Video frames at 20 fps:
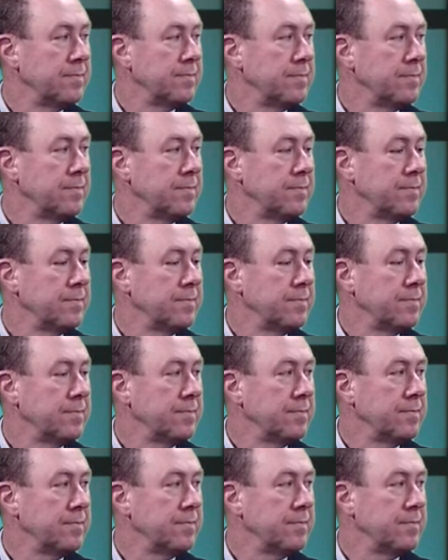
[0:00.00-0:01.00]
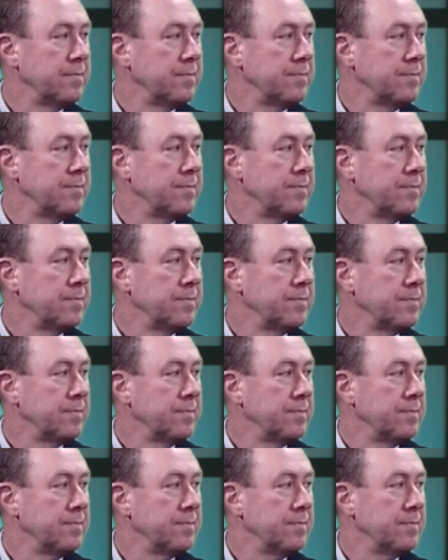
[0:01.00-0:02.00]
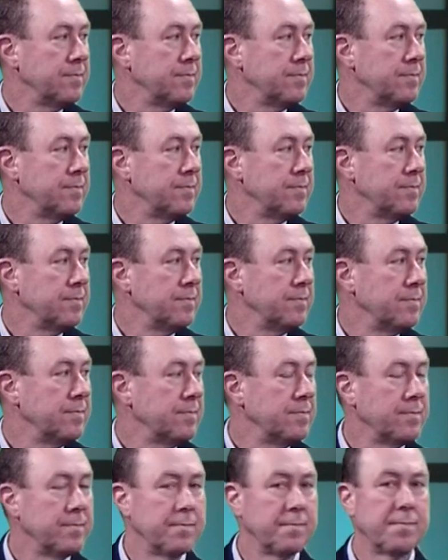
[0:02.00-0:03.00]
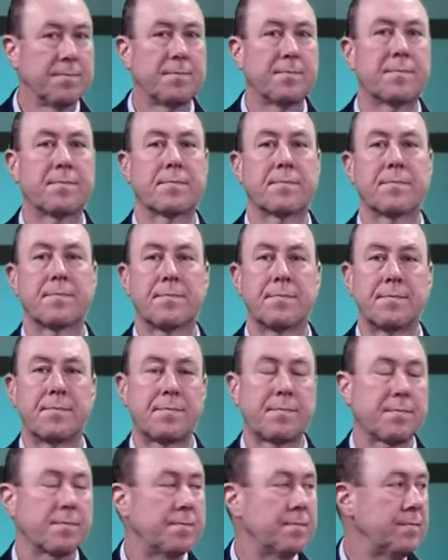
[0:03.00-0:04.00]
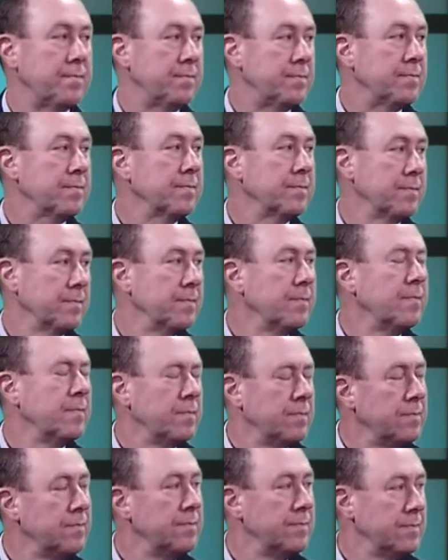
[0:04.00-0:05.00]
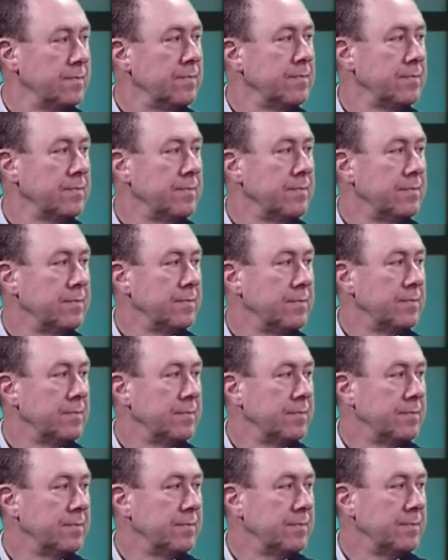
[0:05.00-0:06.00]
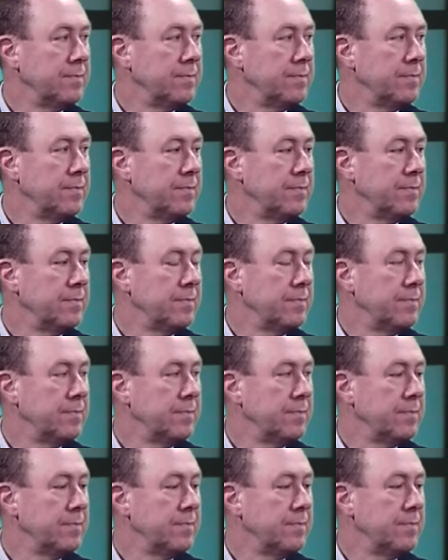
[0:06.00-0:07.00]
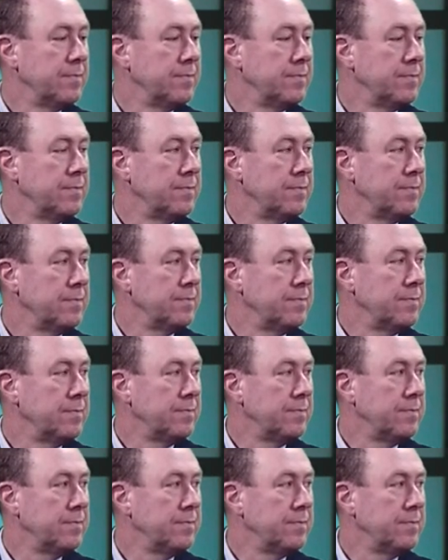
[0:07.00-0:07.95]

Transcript: [no speech]